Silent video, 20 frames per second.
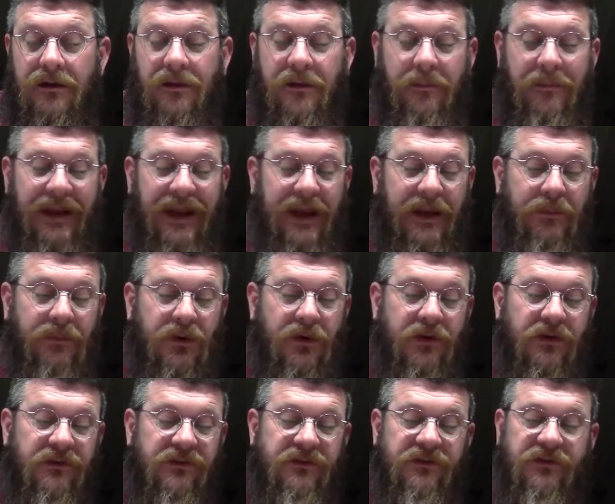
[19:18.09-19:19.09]

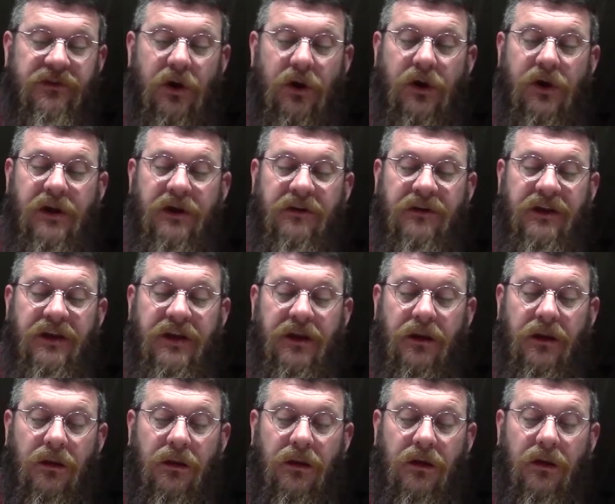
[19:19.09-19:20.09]
paper is starting to get
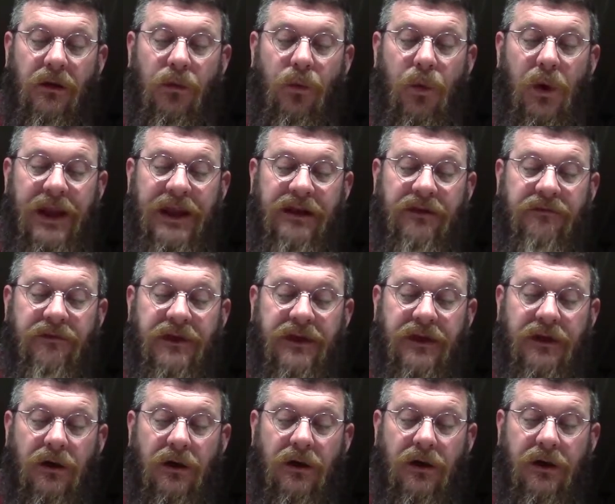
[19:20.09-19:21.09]
a little
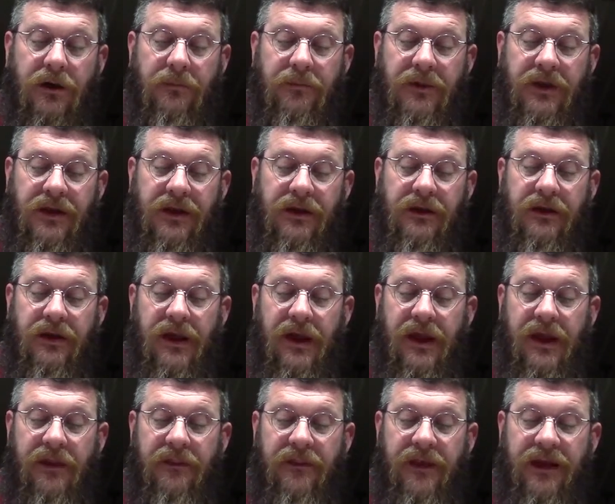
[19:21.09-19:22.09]
wavy on me,
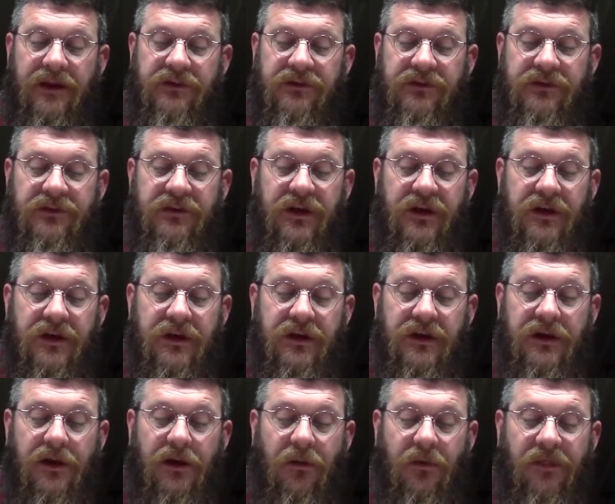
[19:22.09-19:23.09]
and that's
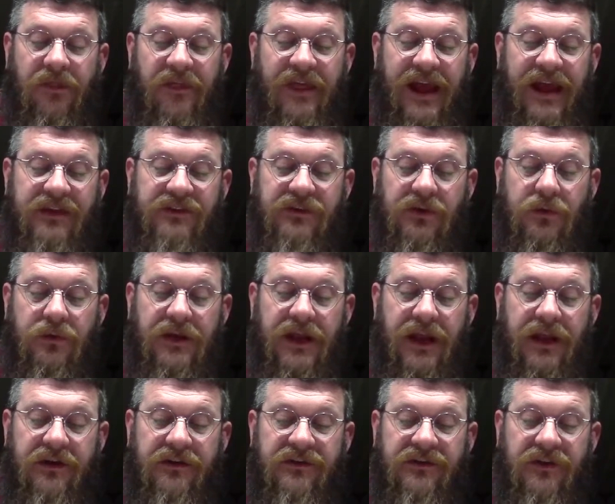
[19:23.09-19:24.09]

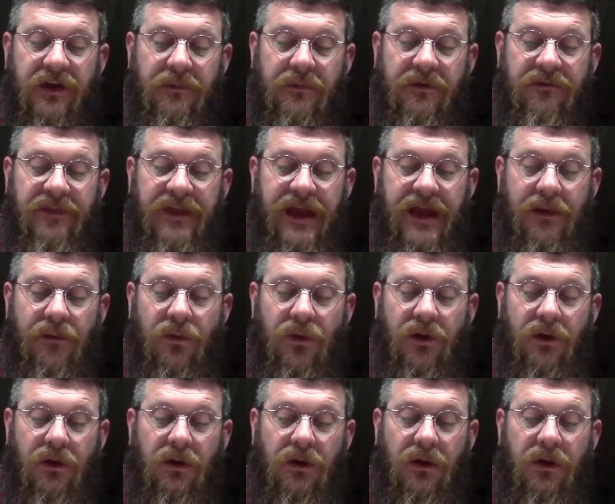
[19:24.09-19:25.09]
okay. Some of that
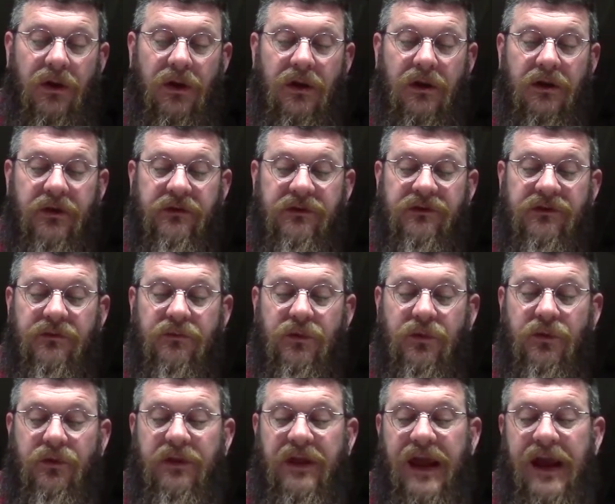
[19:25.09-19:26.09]
will
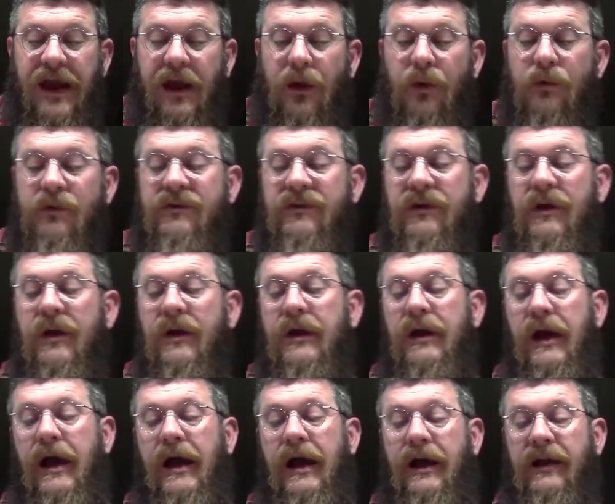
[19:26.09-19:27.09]
smooth out.
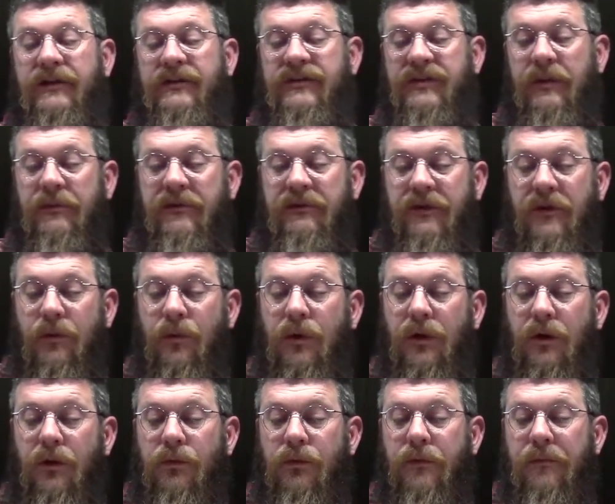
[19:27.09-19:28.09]
Some of it
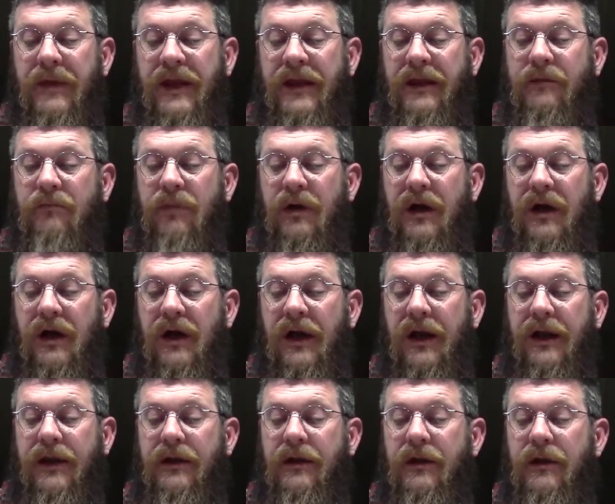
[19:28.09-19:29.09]
will remain
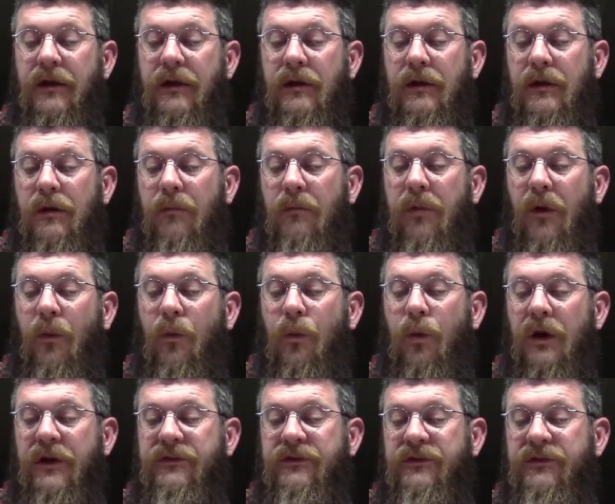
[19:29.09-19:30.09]
behind. But
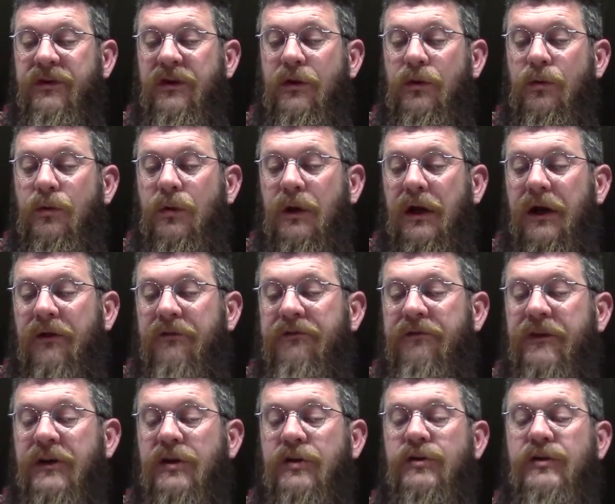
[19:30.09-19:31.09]
once you
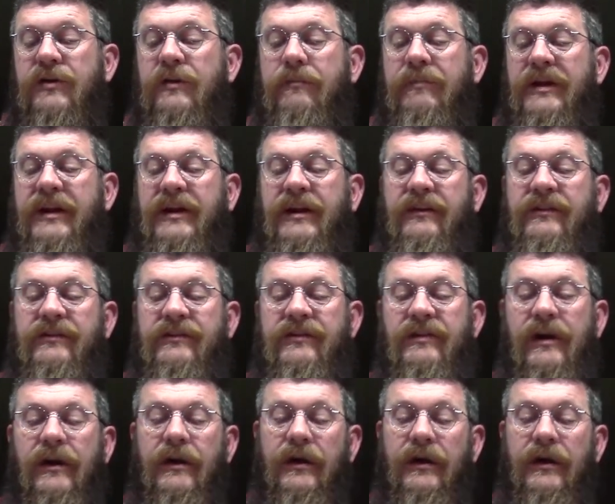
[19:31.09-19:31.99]
finish the piece,